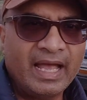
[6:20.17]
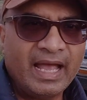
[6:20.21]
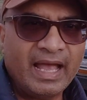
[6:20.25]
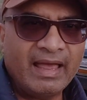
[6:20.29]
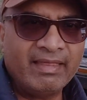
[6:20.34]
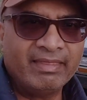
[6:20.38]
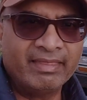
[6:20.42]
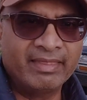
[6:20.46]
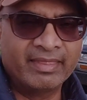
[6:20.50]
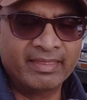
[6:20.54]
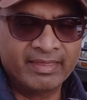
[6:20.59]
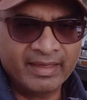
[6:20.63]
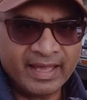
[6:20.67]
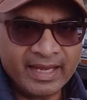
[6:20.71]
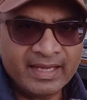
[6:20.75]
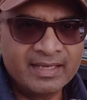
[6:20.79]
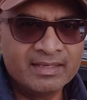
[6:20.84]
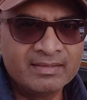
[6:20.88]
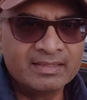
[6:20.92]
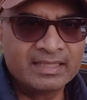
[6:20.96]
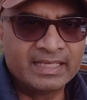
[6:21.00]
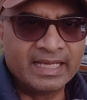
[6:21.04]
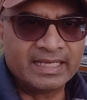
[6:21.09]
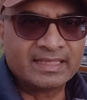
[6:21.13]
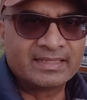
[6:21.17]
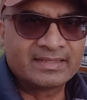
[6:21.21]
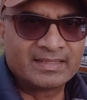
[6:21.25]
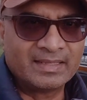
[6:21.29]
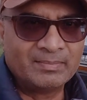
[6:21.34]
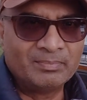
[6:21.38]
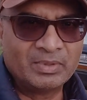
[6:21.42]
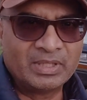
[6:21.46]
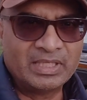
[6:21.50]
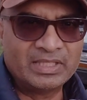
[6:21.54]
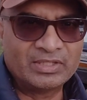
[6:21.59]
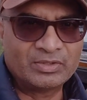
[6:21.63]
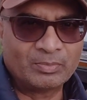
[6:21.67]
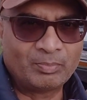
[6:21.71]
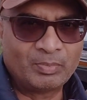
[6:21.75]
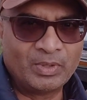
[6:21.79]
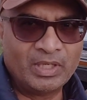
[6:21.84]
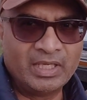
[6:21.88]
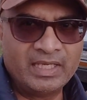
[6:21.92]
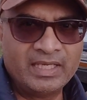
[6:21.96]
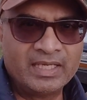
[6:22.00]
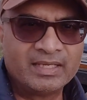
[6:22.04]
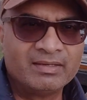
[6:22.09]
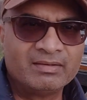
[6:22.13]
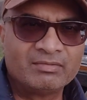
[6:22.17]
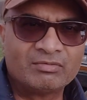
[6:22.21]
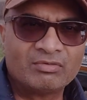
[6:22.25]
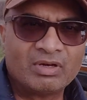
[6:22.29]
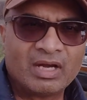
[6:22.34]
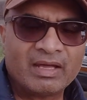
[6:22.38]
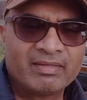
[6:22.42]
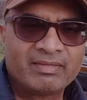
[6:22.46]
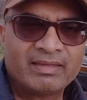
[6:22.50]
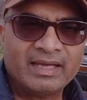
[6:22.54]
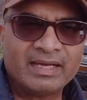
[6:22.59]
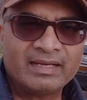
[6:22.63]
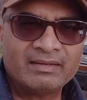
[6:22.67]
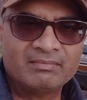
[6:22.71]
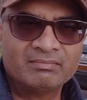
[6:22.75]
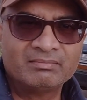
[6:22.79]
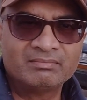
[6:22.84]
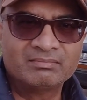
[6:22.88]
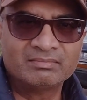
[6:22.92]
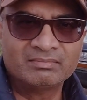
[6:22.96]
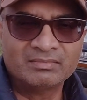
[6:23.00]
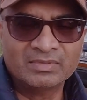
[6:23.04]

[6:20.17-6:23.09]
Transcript: and then get somebody's opinion, rather than